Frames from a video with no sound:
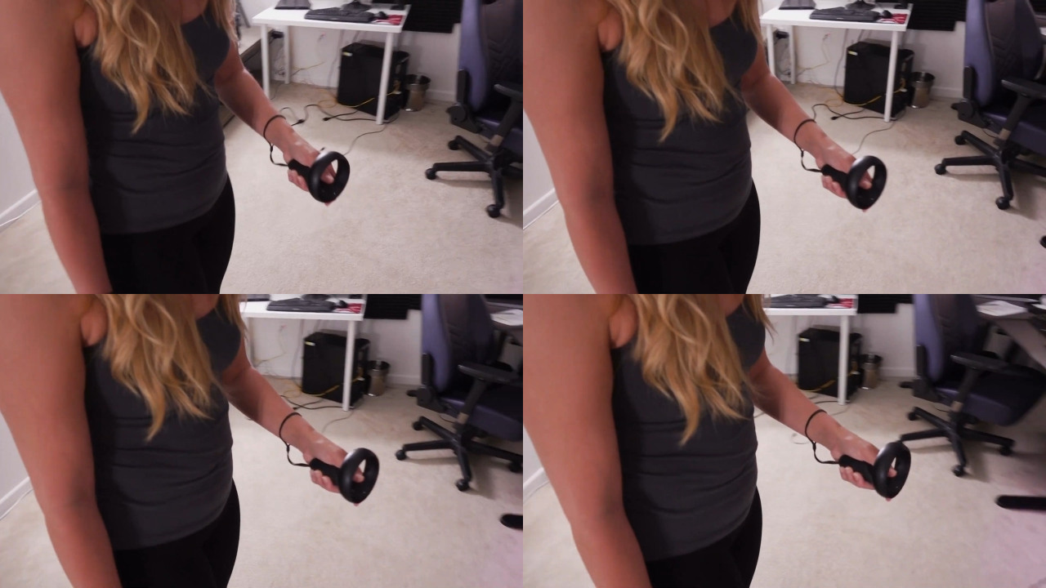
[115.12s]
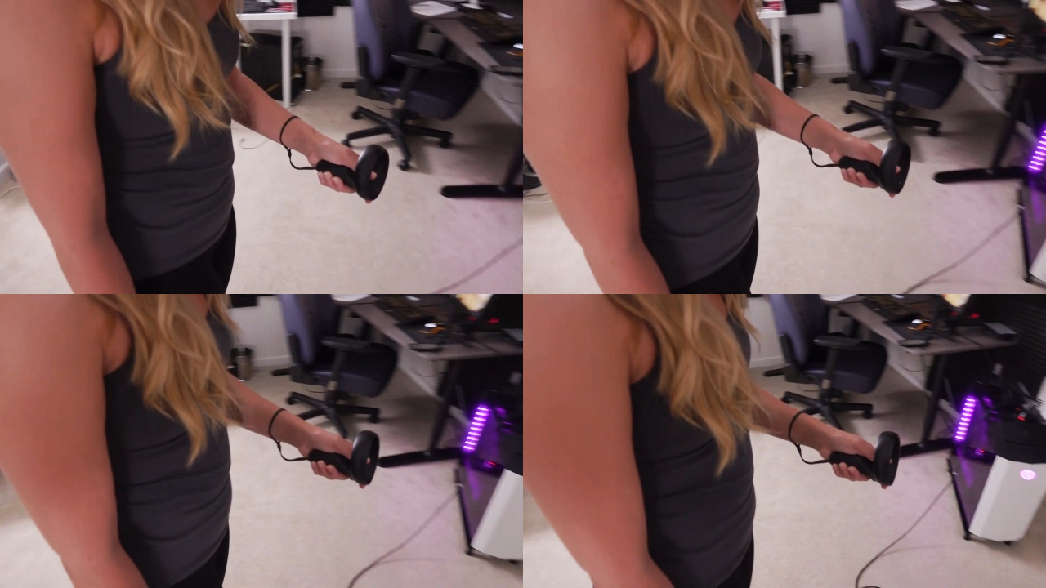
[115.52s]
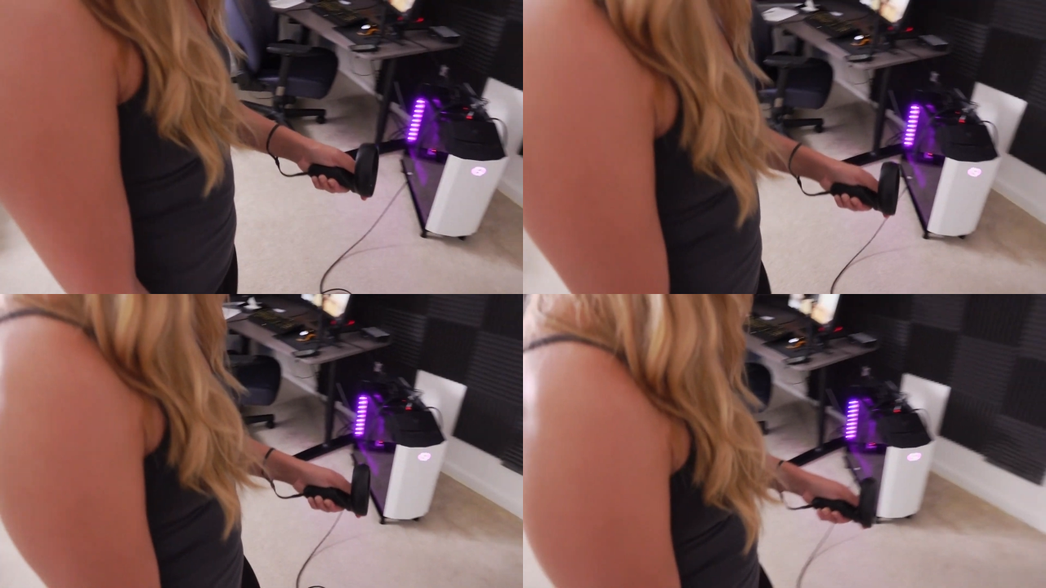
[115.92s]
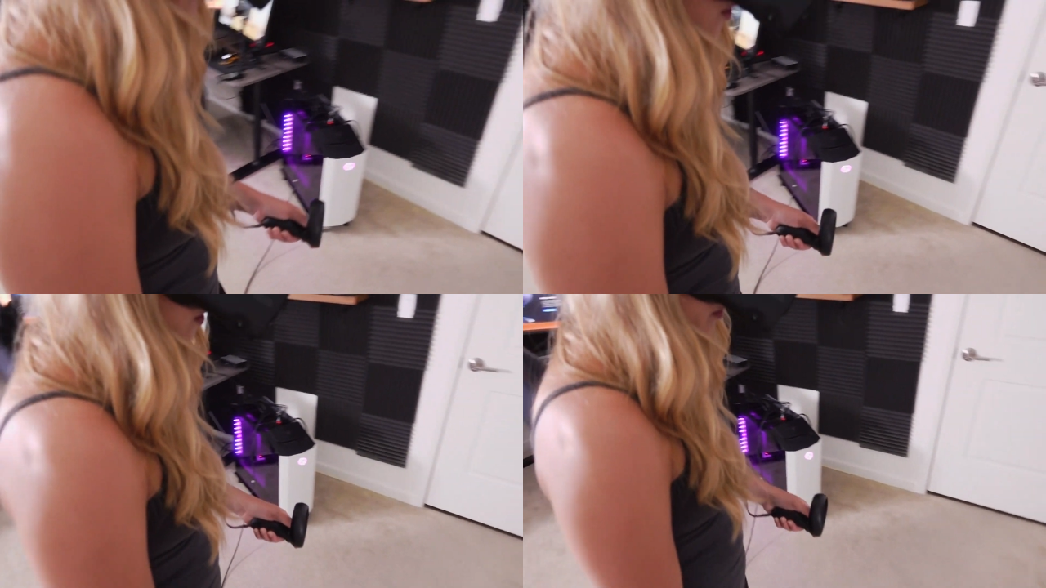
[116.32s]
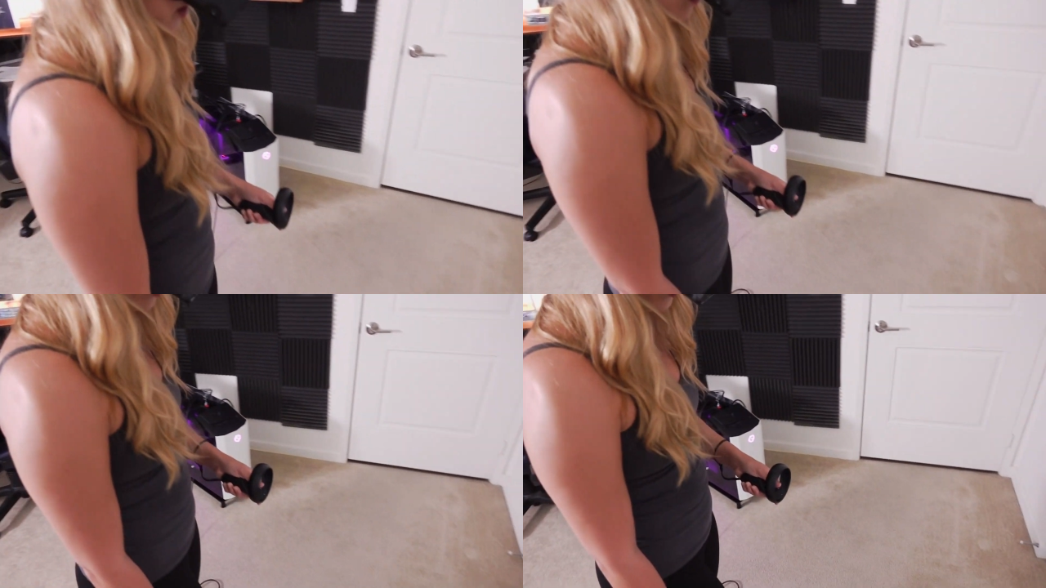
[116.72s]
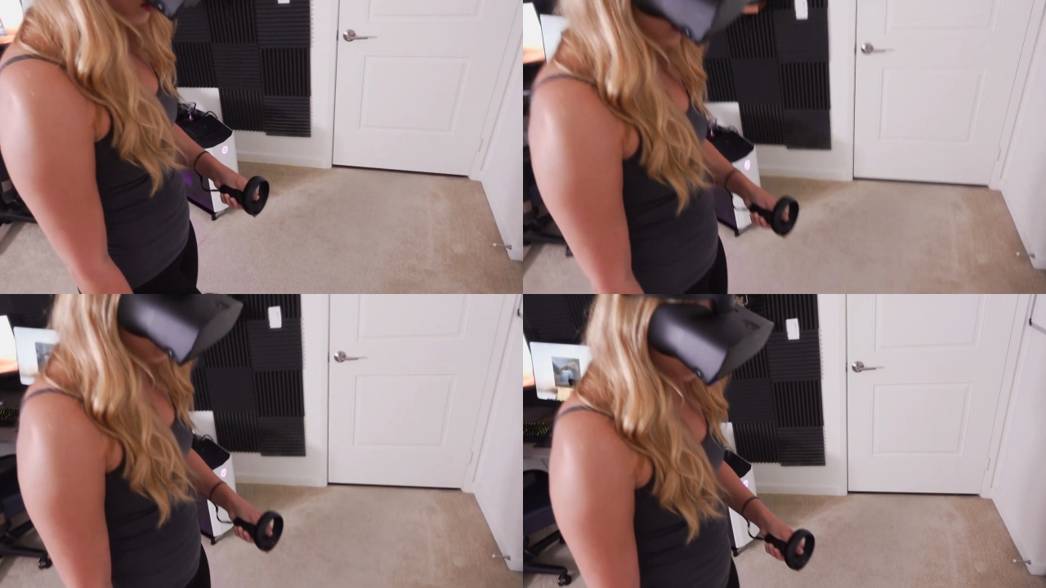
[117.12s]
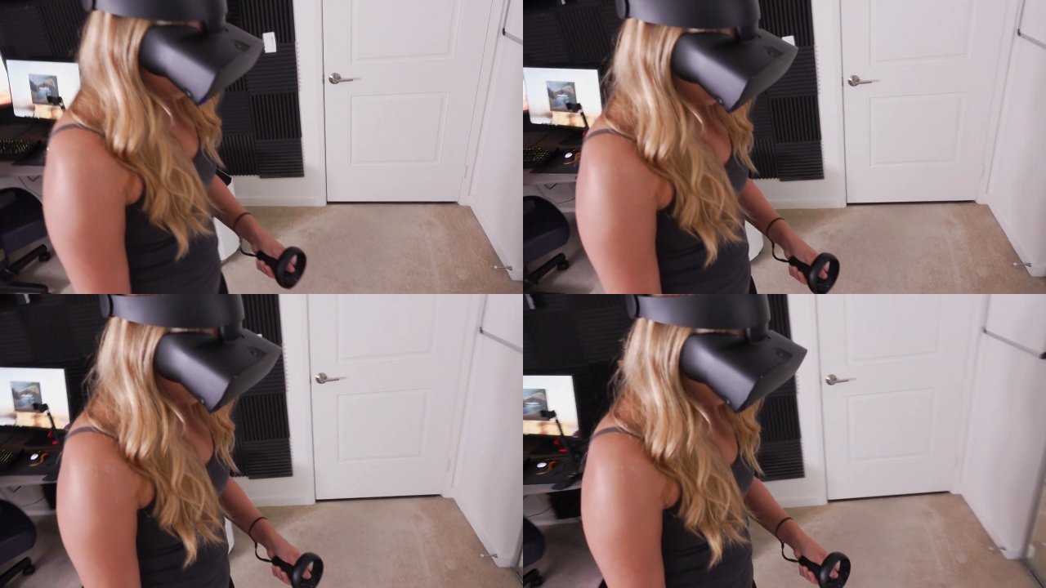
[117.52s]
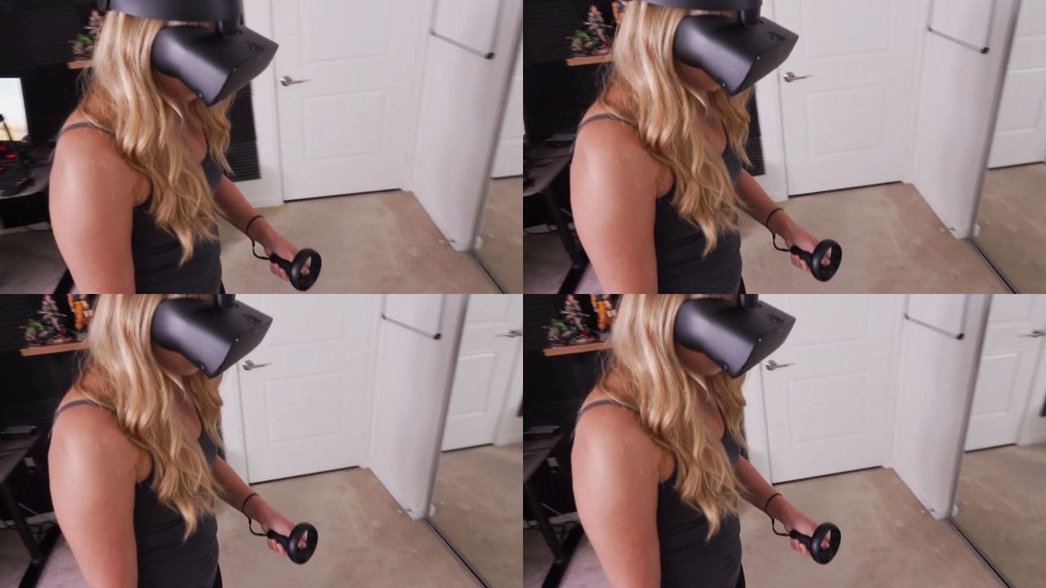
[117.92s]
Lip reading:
Nobody's mouth can be seen.